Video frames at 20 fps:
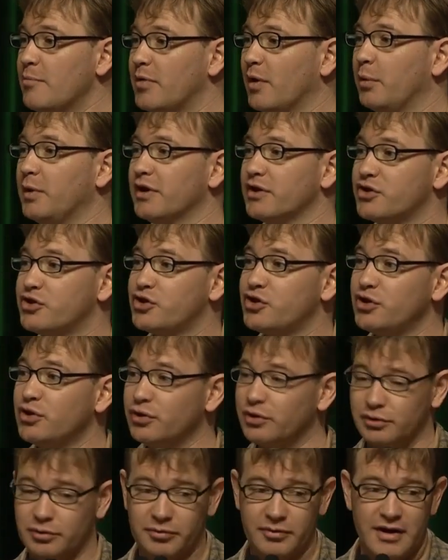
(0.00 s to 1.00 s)
but we
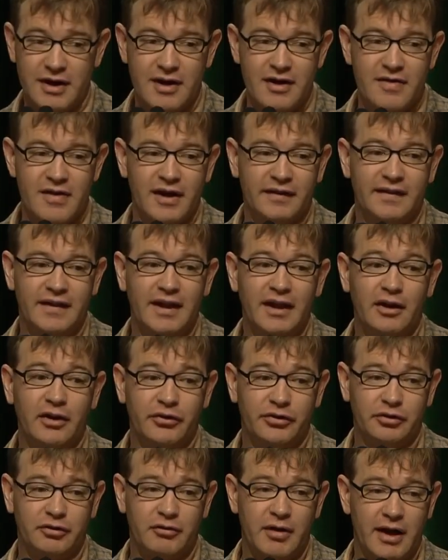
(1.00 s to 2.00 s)
assume that the
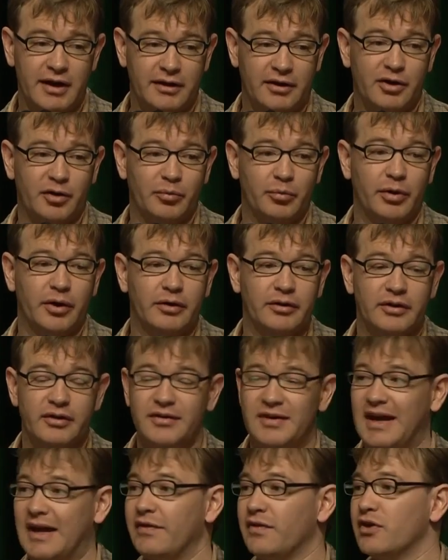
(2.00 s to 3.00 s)
idiosyncratic
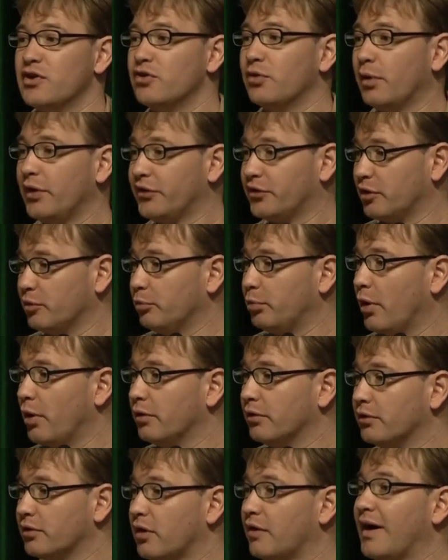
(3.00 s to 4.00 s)
component and the noise
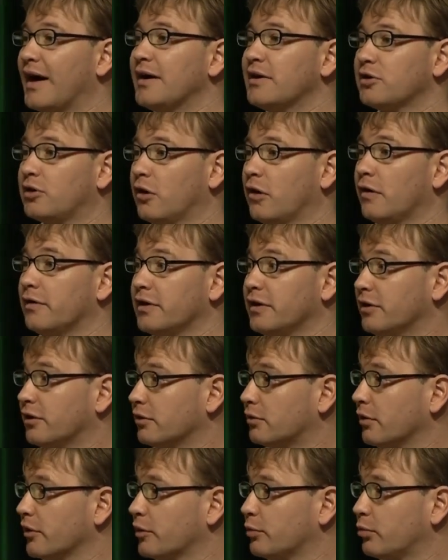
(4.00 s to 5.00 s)
component are uncorrelated
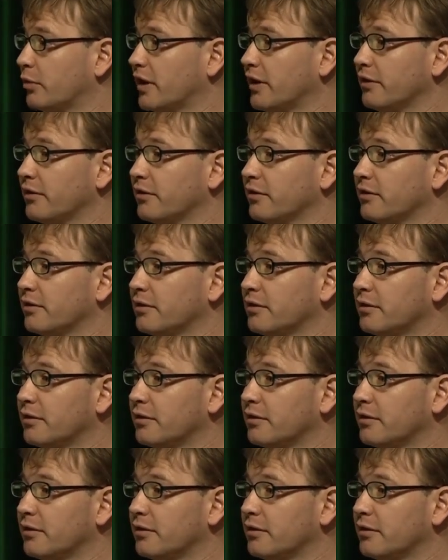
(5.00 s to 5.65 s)
across brains.